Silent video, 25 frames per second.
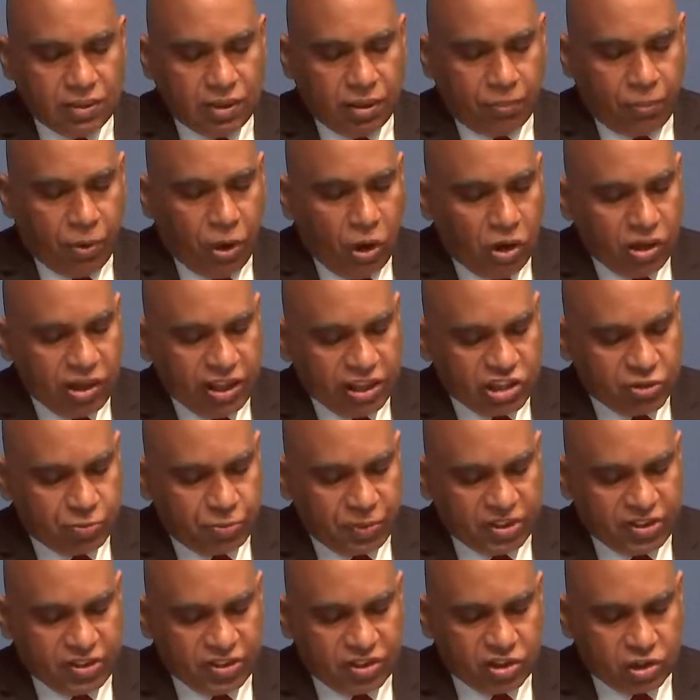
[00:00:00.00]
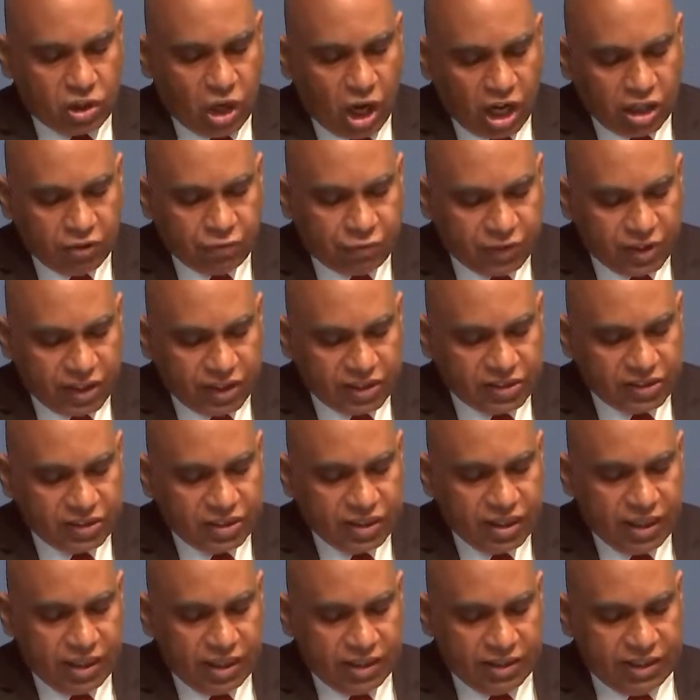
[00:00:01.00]
Paul expresses confidence
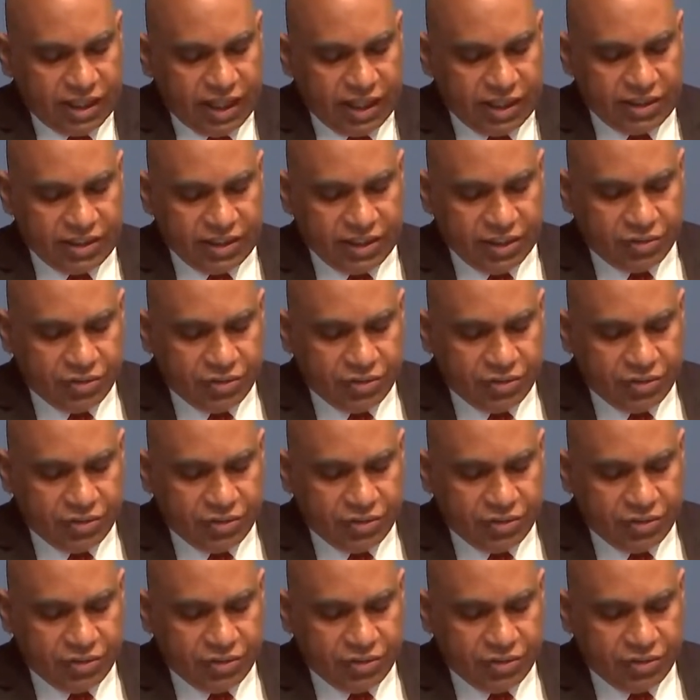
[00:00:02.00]
that the